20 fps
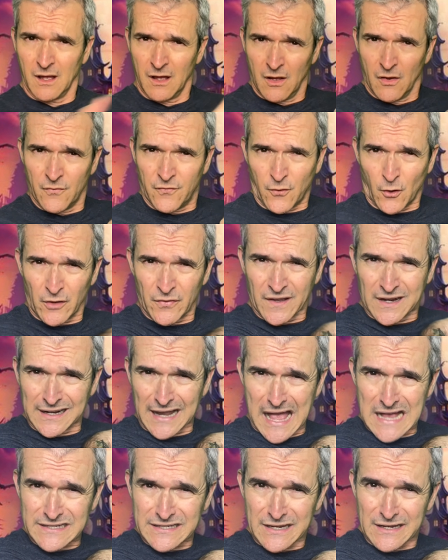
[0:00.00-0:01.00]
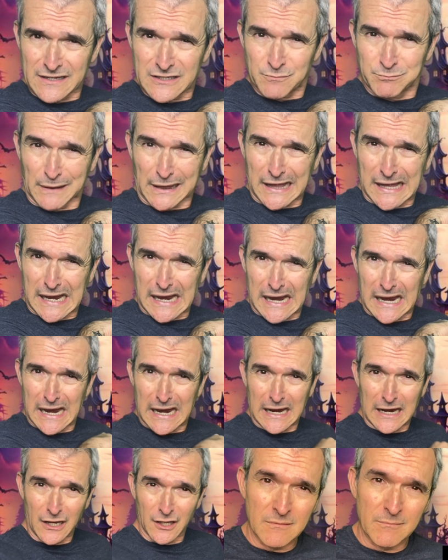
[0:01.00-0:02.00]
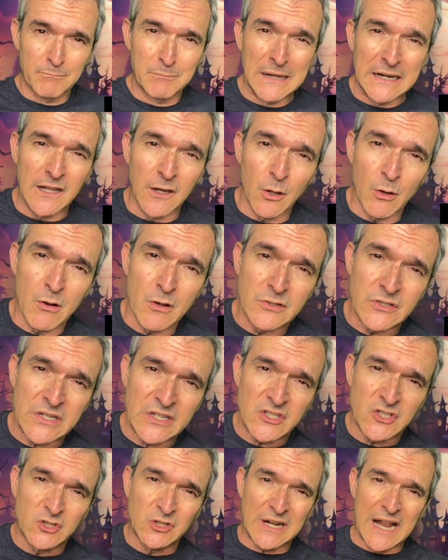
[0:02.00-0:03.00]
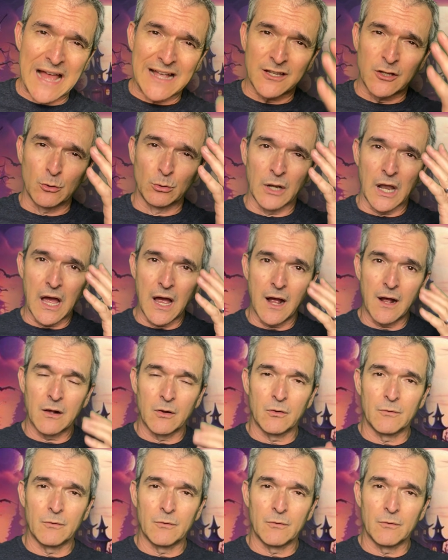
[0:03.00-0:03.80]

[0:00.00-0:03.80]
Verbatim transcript: For the classics, boy, Bela Lugosi's Dracula,